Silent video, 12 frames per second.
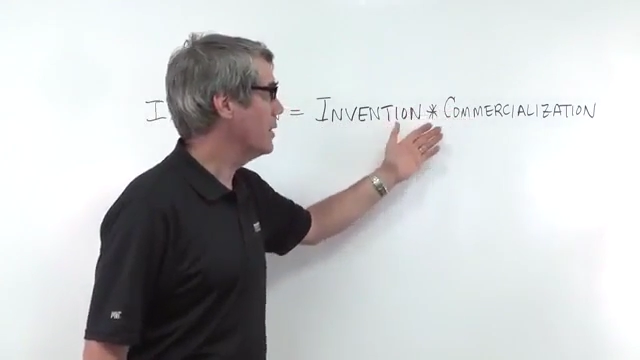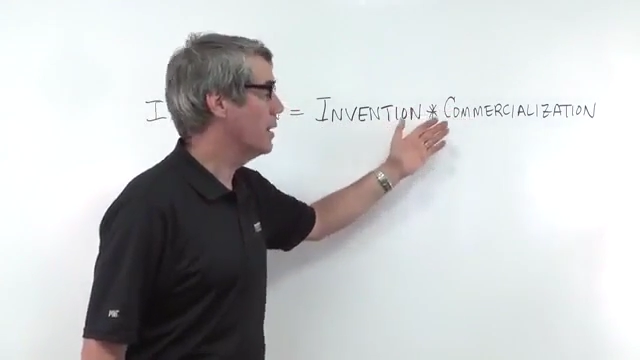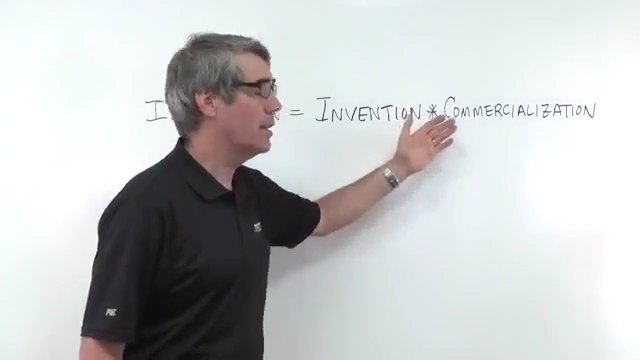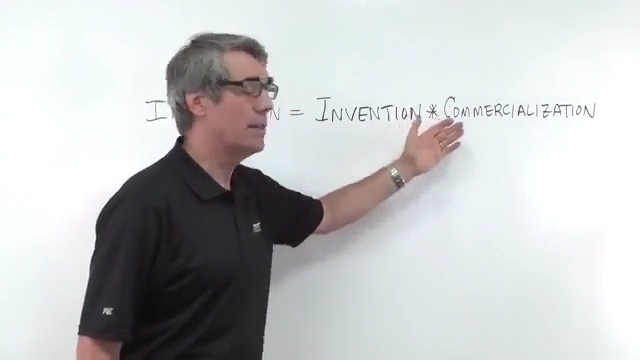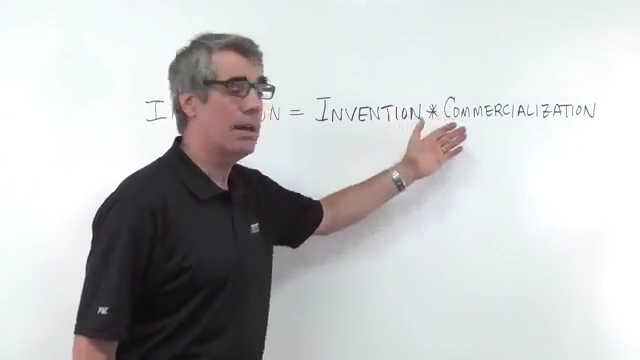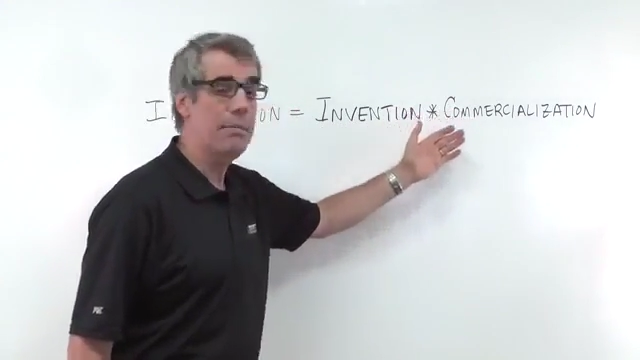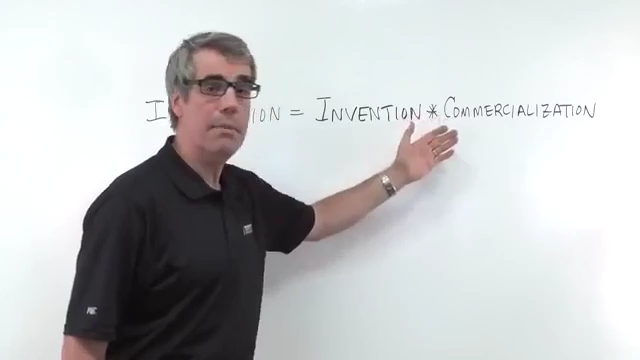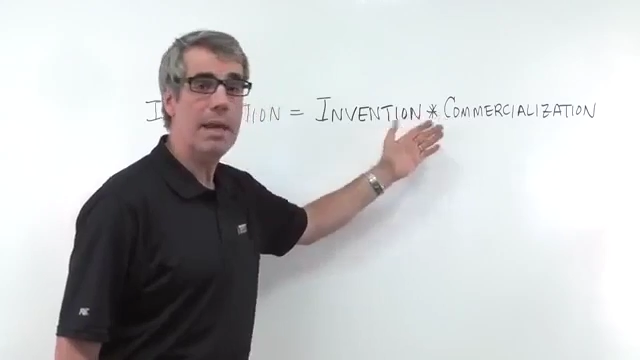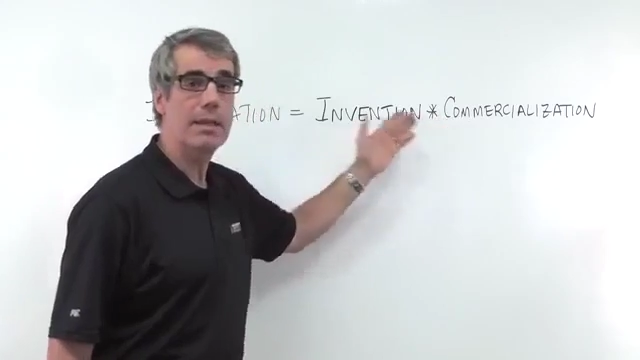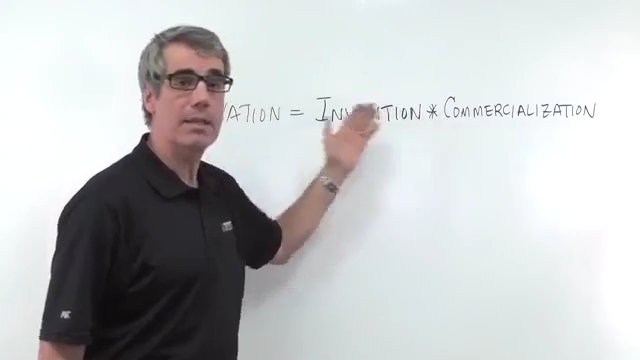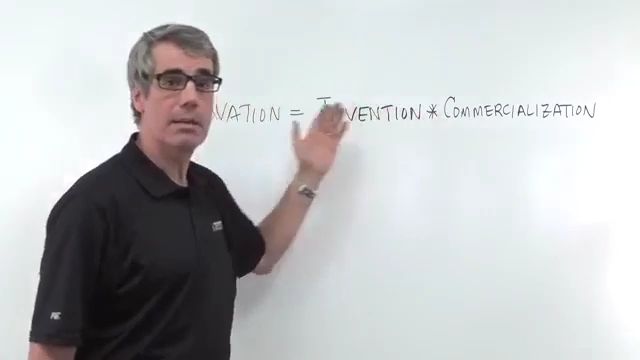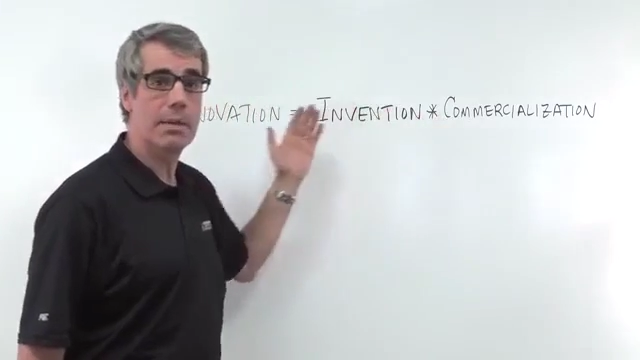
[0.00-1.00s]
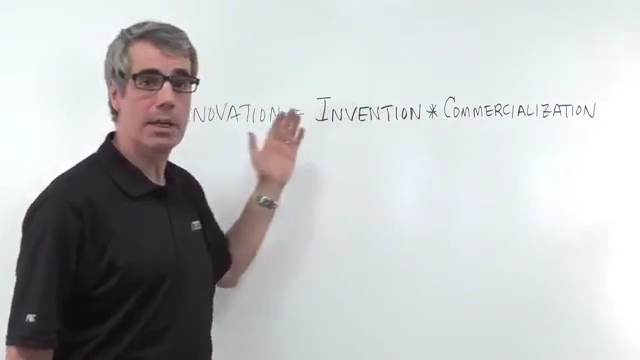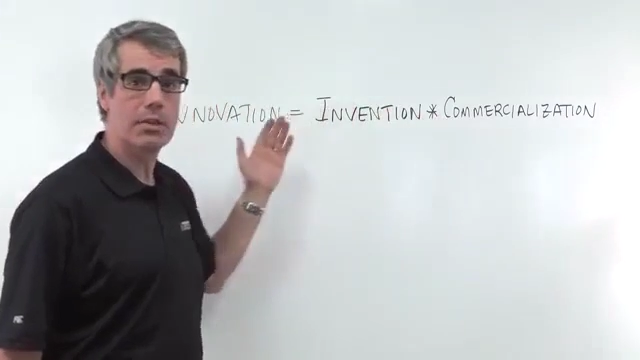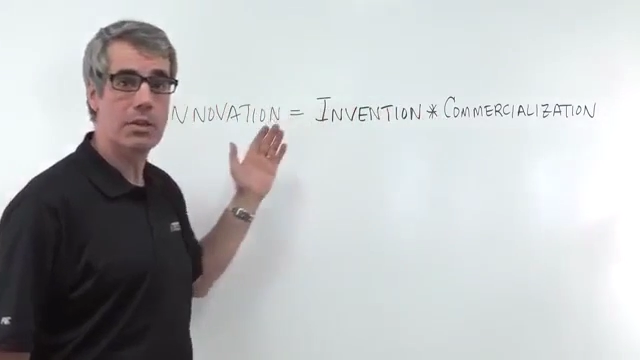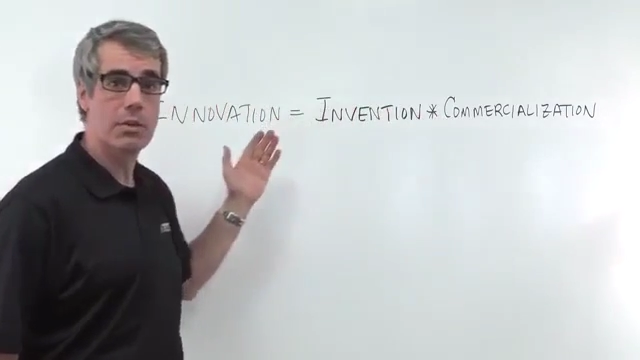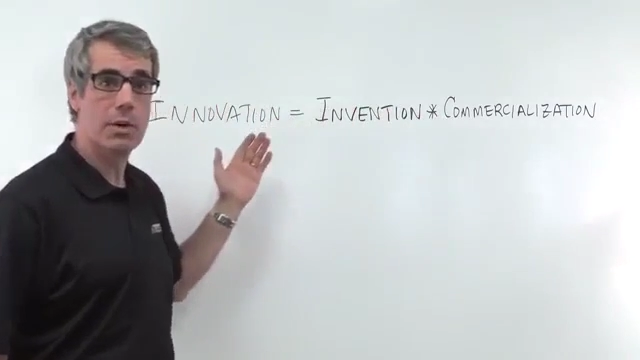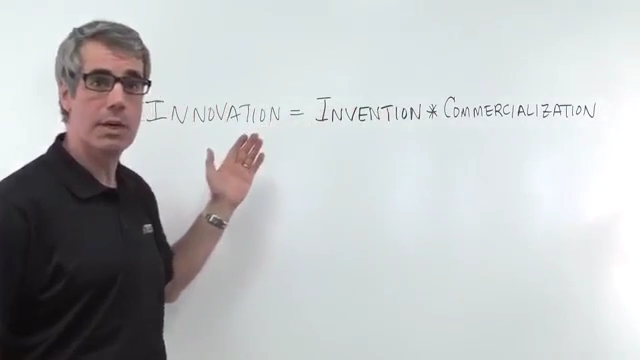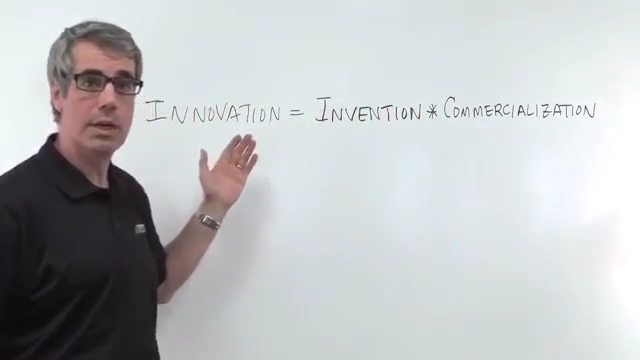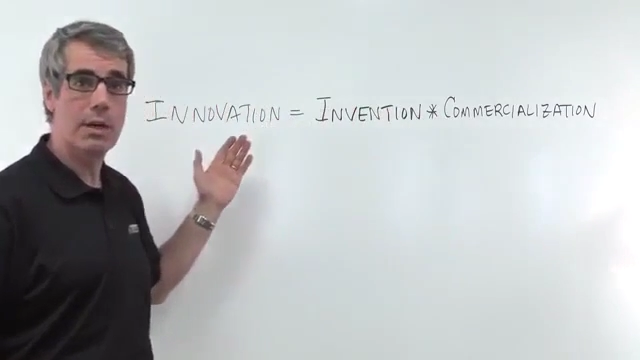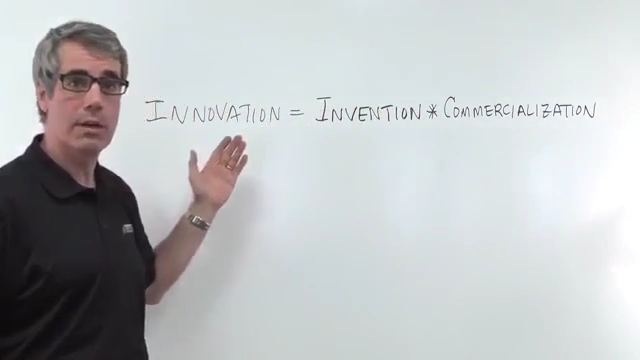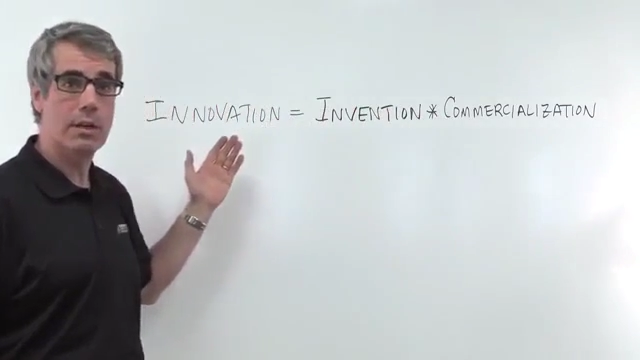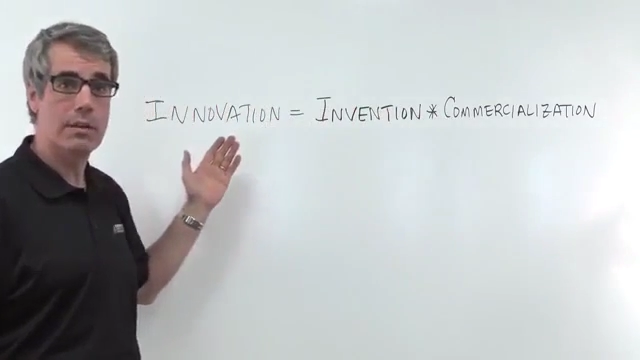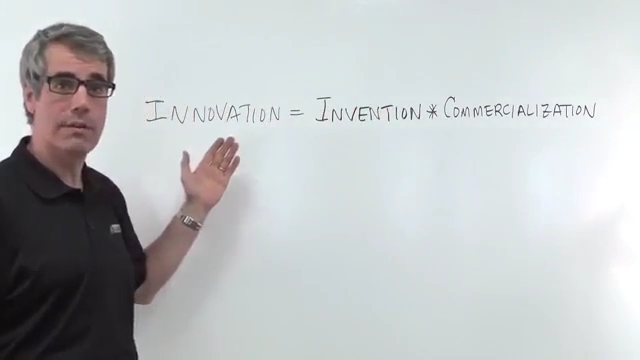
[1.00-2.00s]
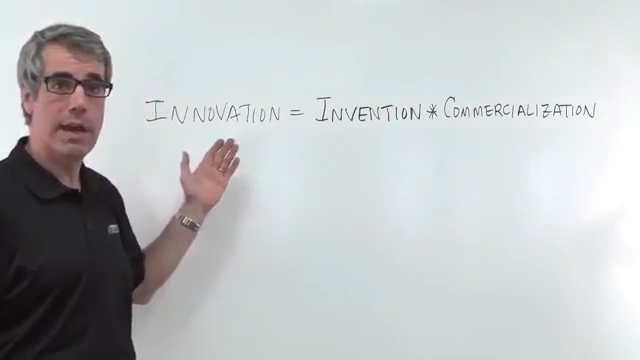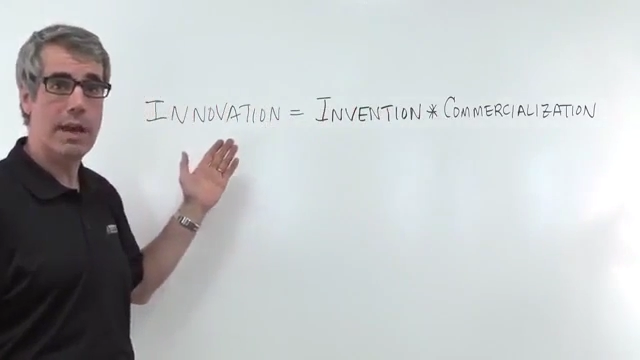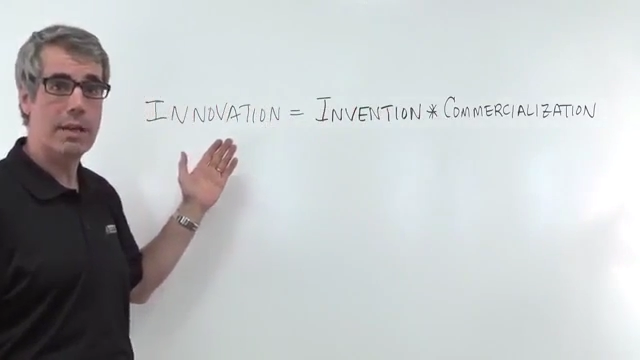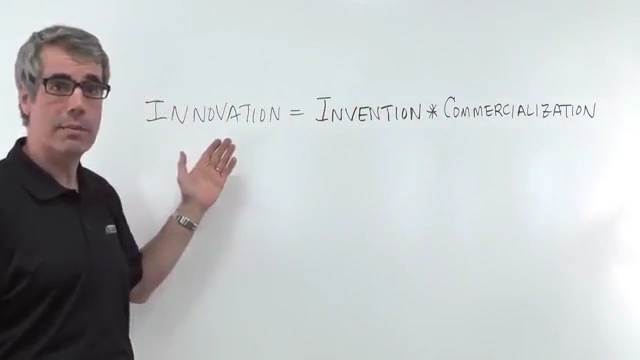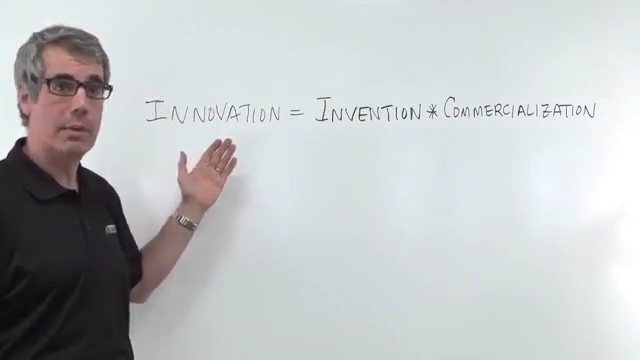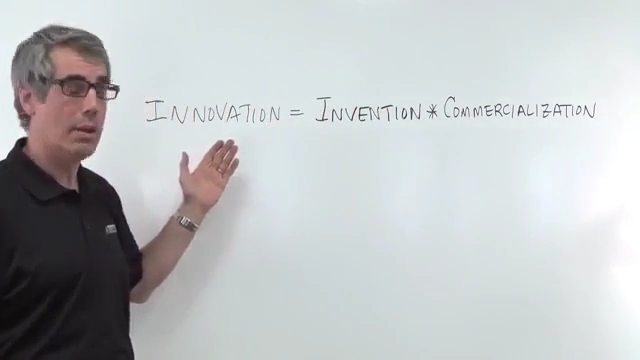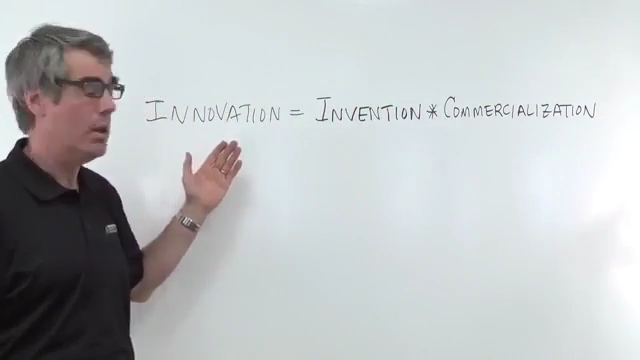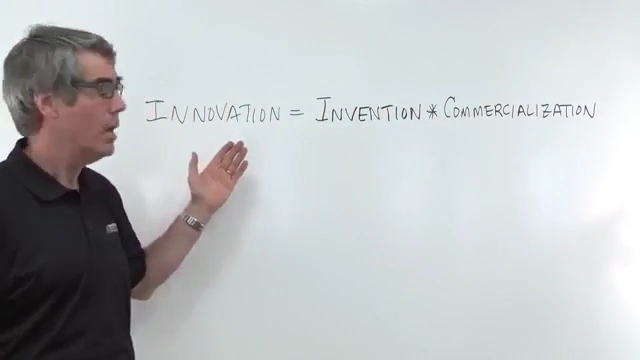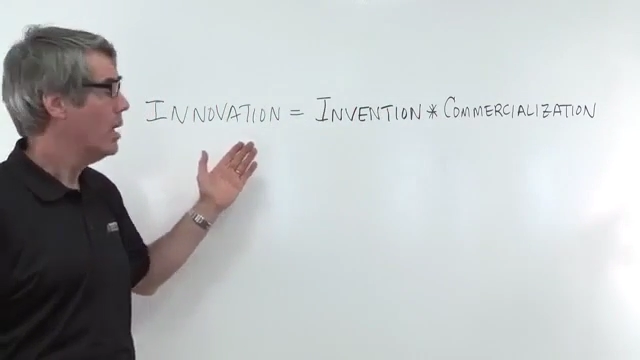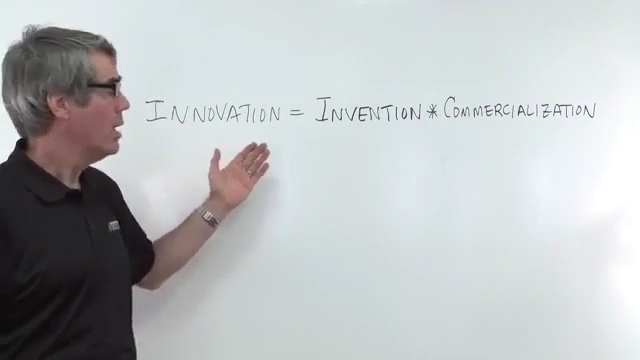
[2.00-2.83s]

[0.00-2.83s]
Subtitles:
with it that makes them extraordinarily valuable.